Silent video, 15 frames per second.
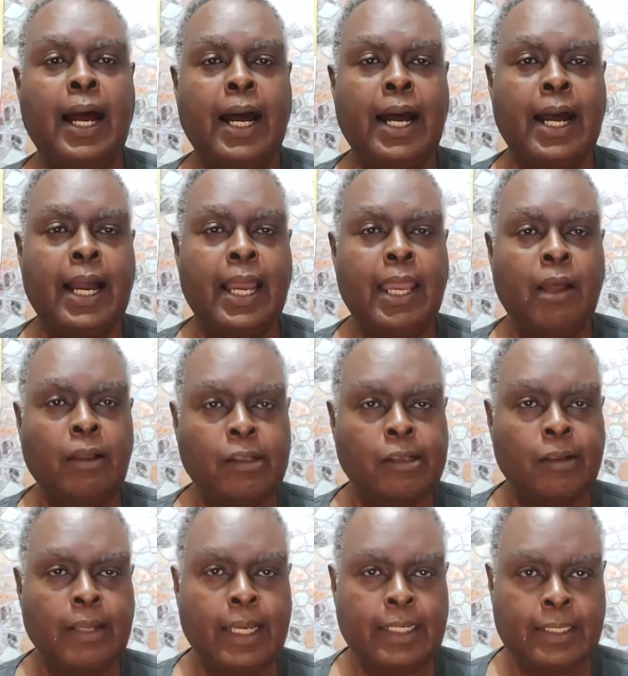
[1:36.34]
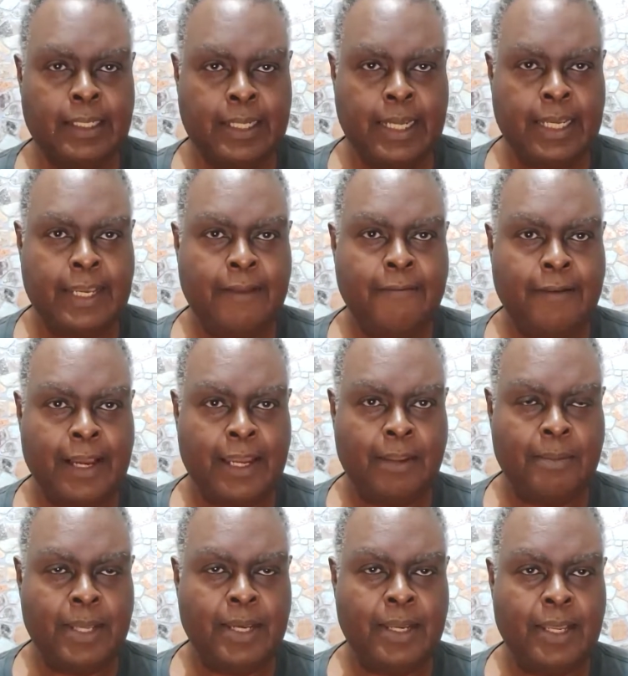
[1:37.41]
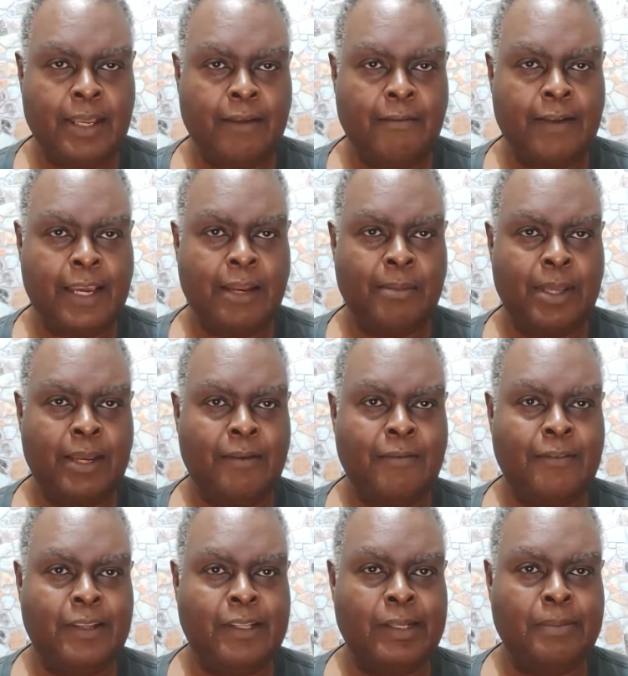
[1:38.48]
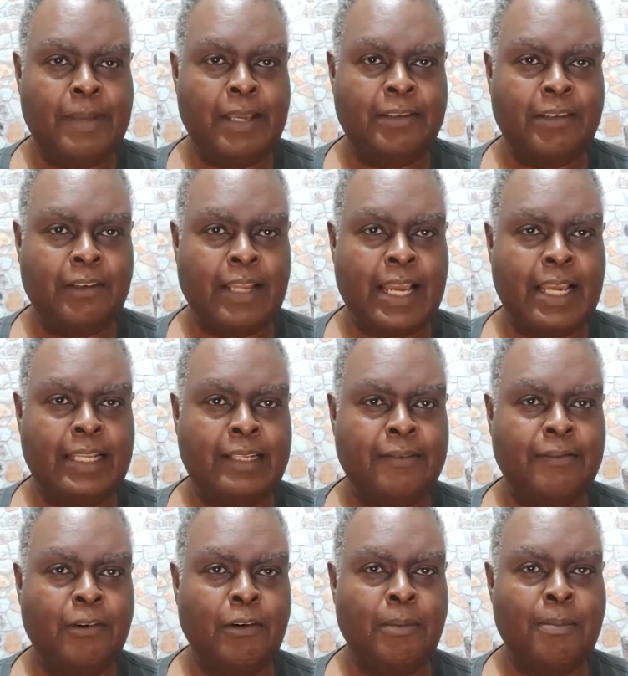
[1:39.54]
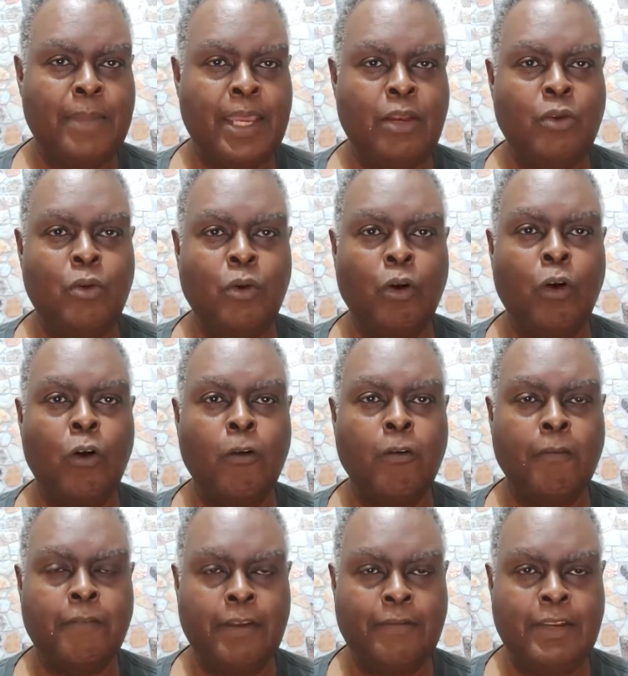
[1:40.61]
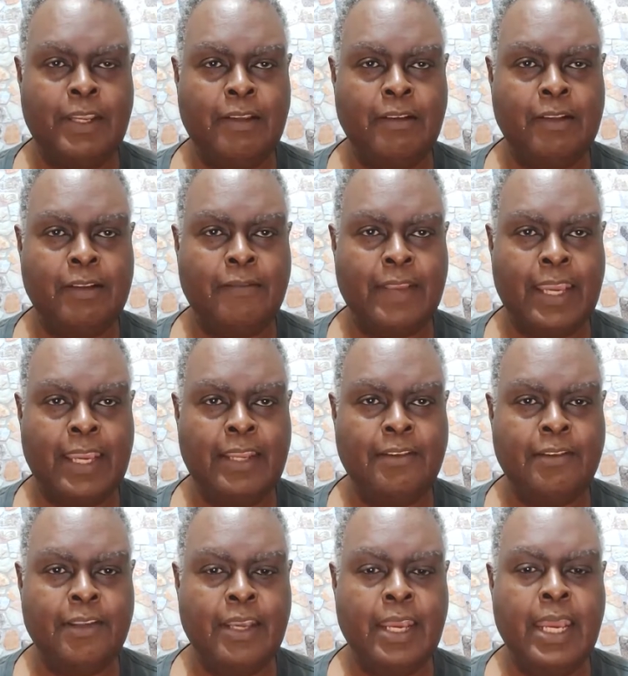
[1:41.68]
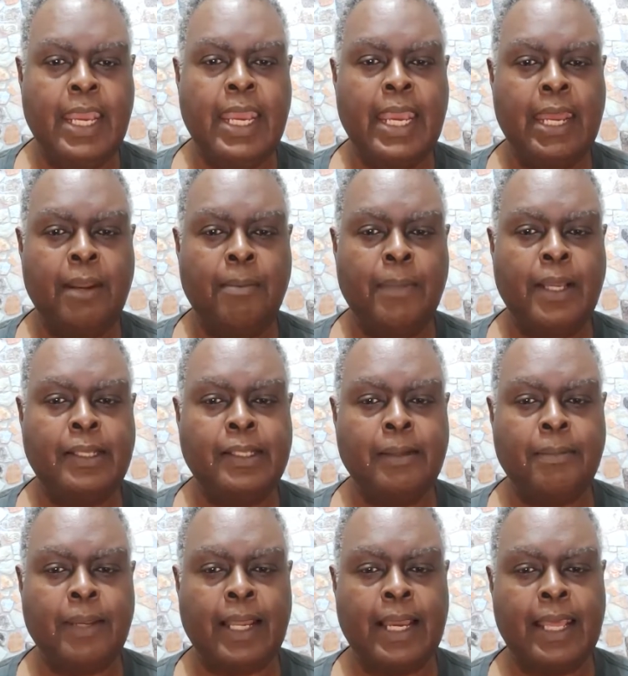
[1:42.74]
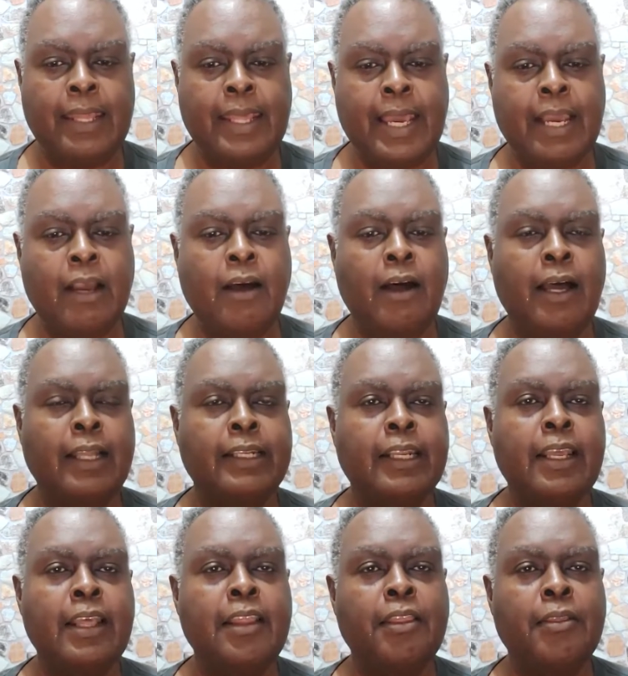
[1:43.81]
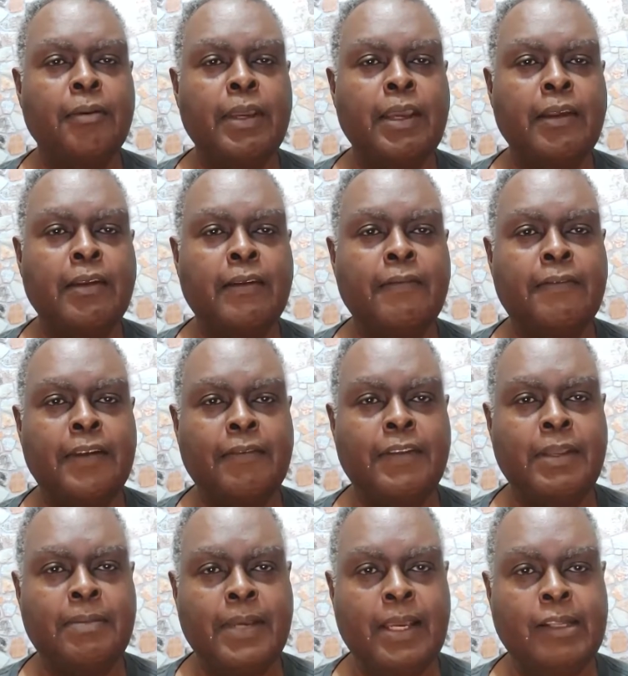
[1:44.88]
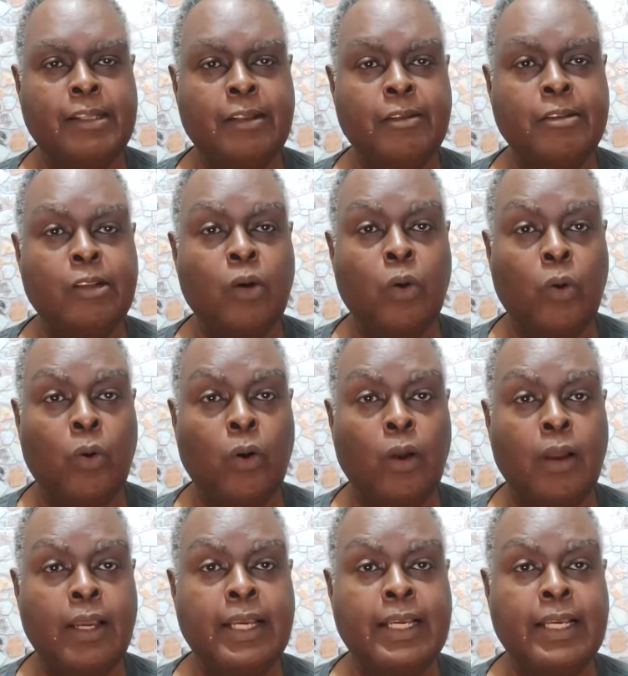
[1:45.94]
I also like to take a vitamin specialized for men who are over 50 years of age, and a month's supply of that costs 350 pesos or